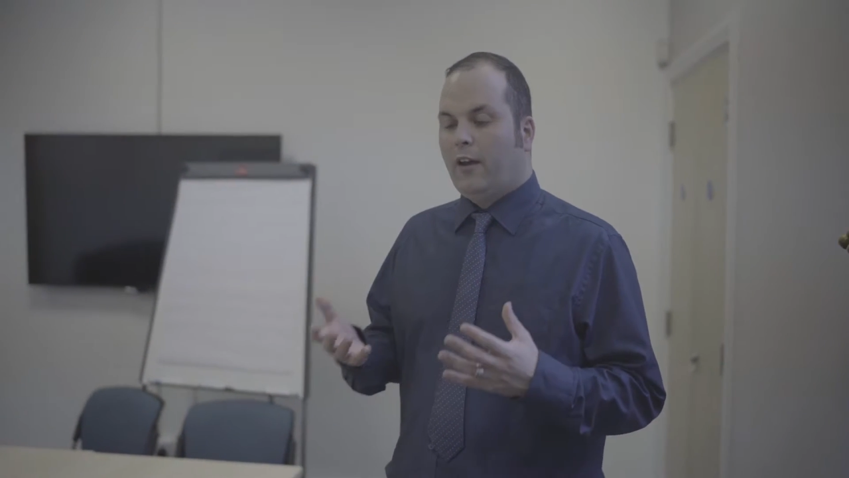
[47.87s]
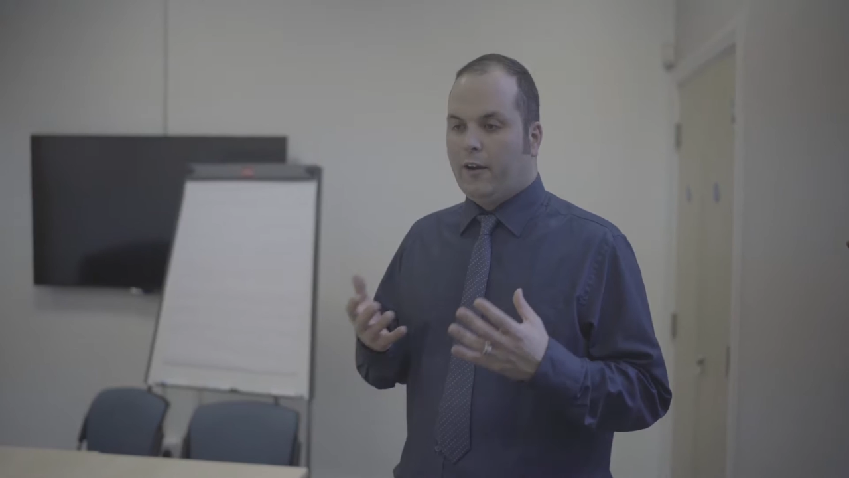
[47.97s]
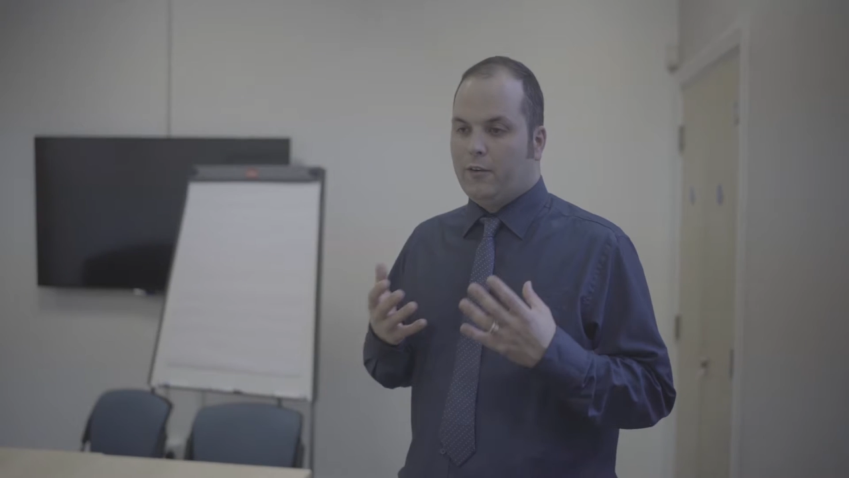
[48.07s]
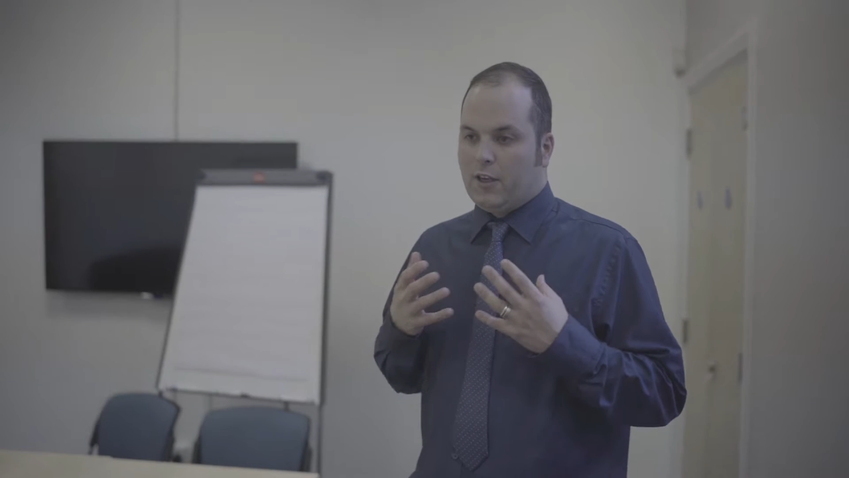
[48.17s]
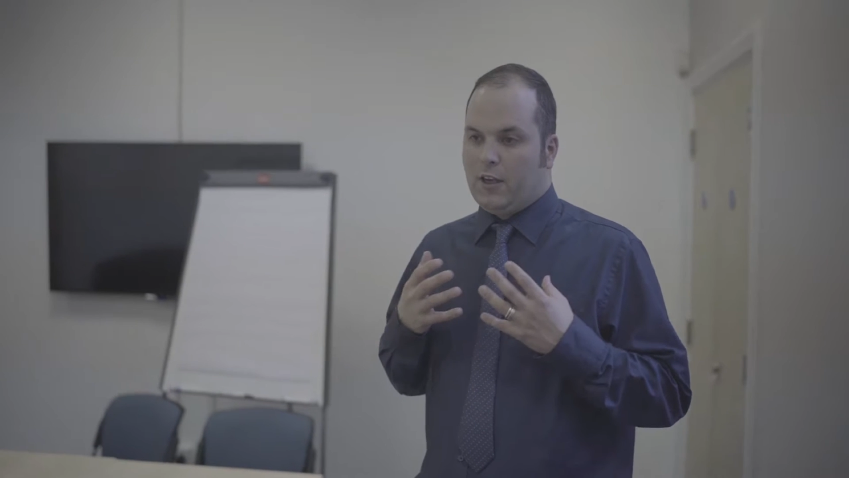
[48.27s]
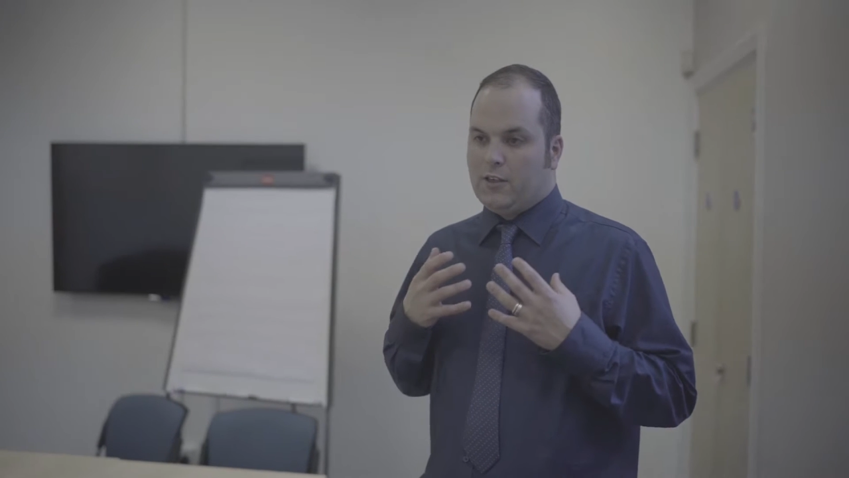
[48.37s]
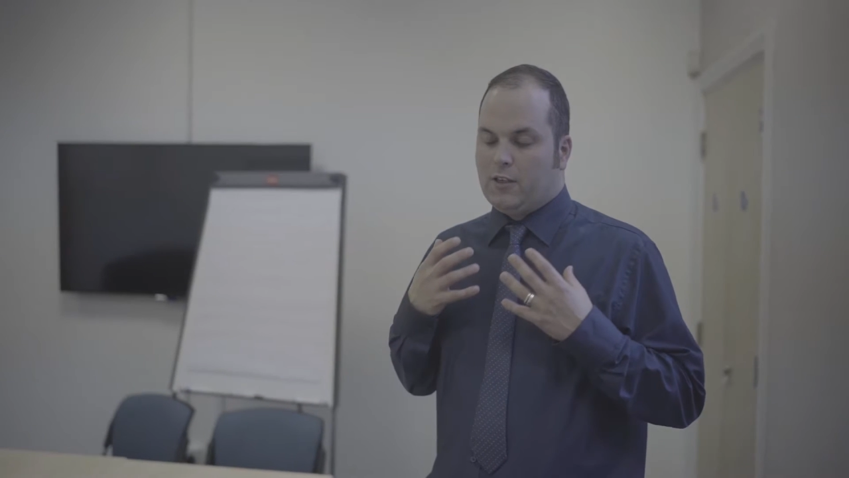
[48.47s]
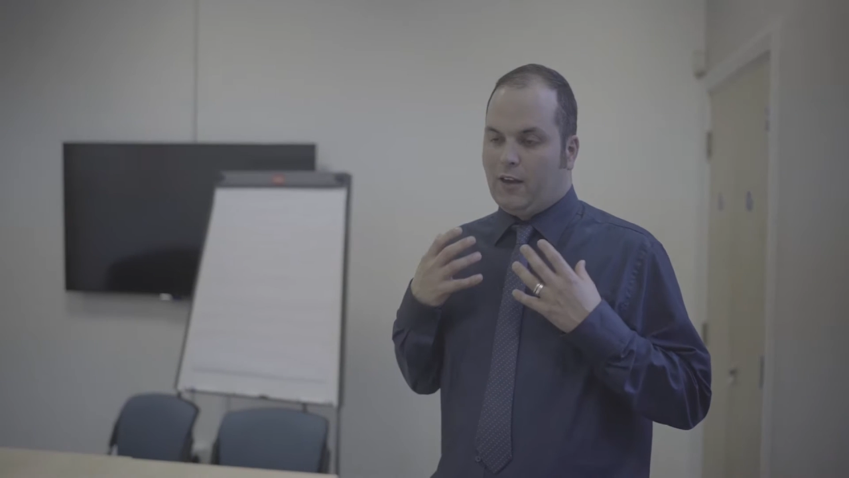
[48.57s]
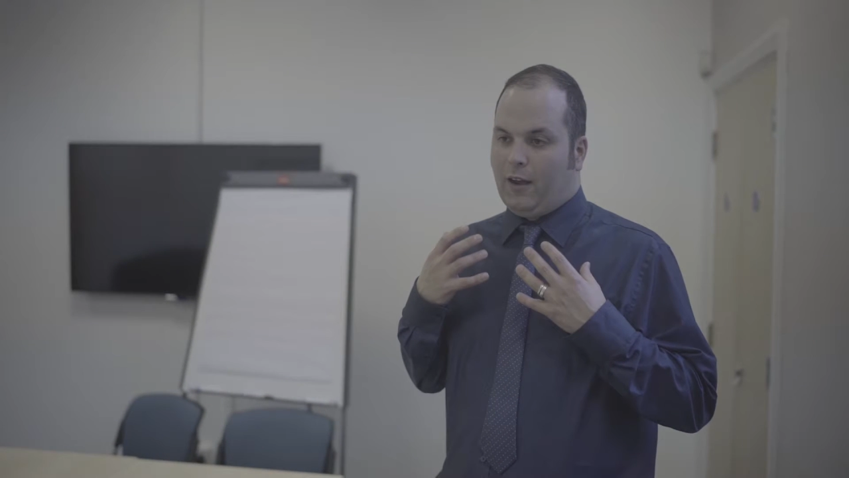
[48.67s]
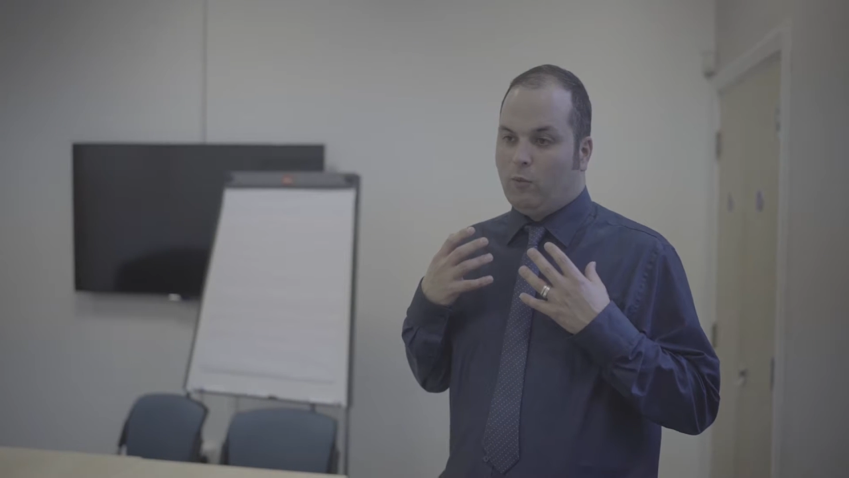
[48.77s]
higher
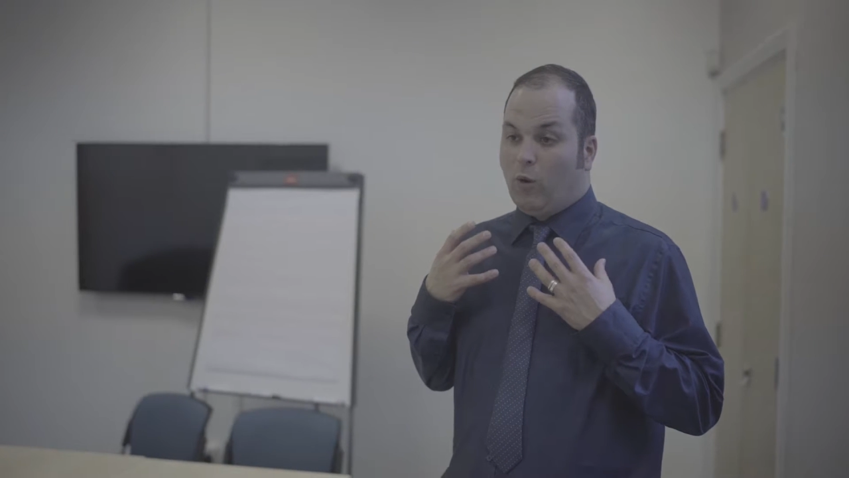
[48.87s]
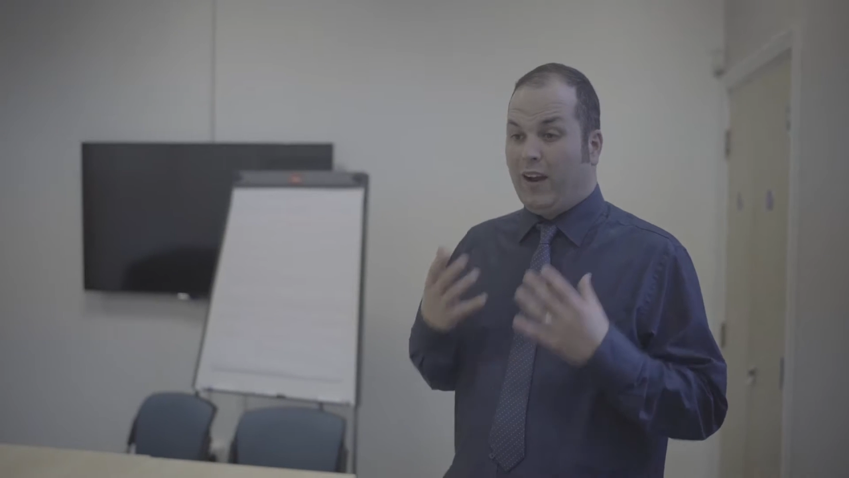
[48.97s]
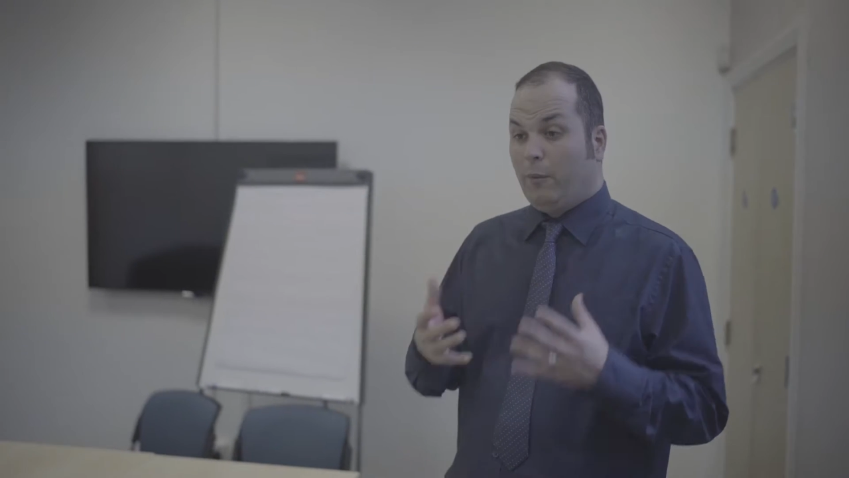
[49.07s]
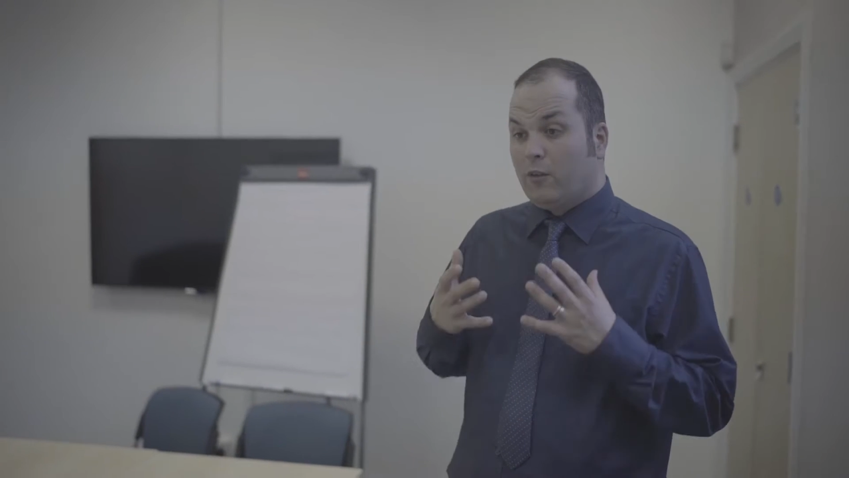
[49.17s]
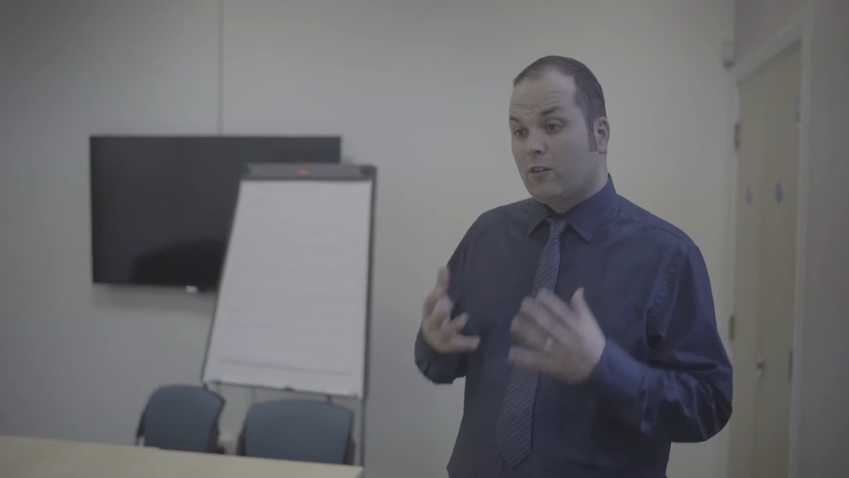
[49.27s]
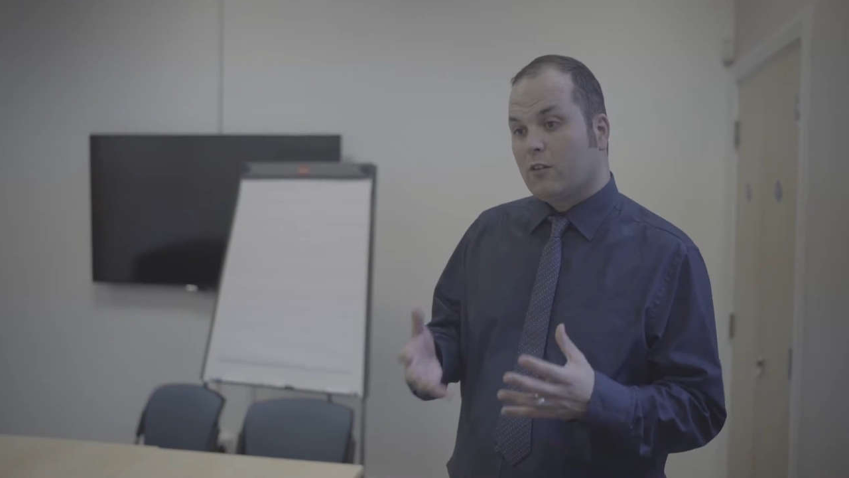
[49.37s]
education and what happens